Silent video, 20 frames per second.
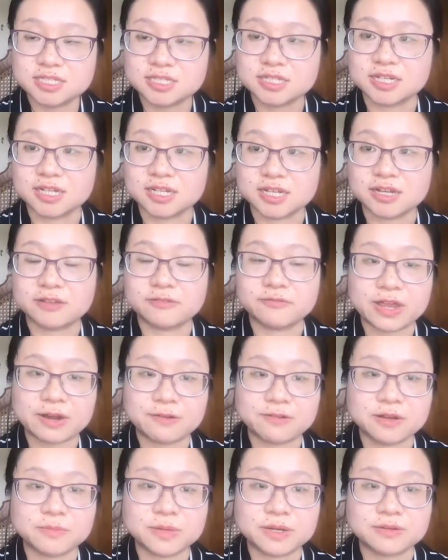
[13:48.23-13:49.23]

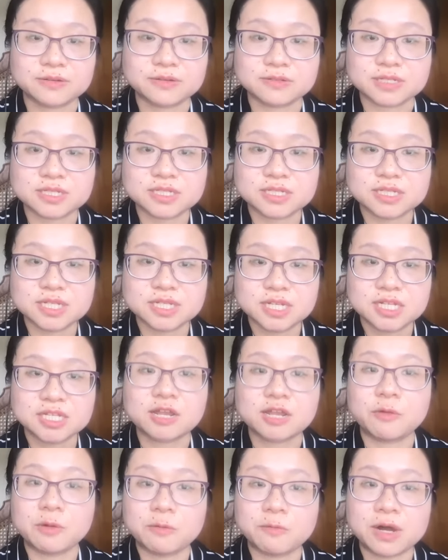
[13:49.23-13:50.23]
variables
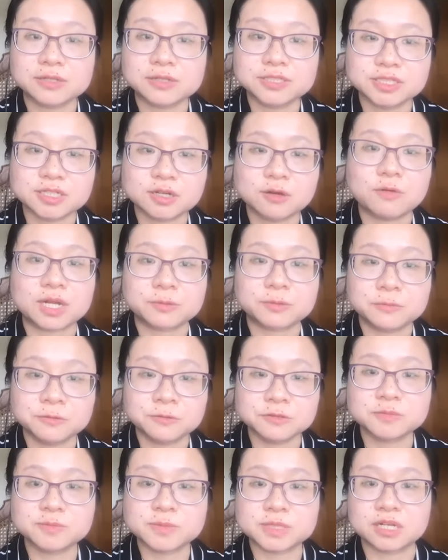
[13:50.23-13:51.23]
that we want to know what
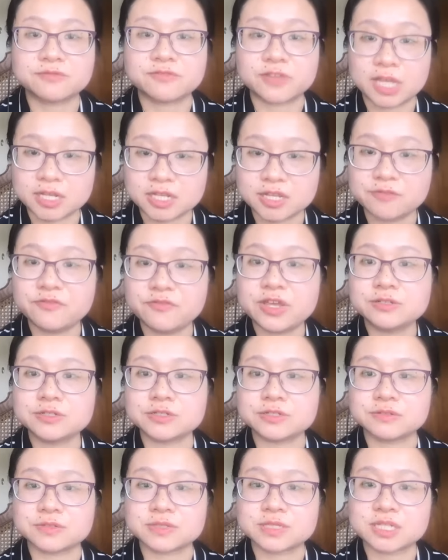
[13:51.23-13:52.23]
groups of
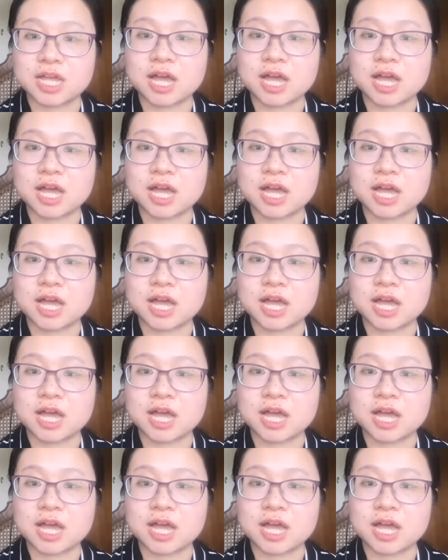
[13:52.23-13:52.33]
individuals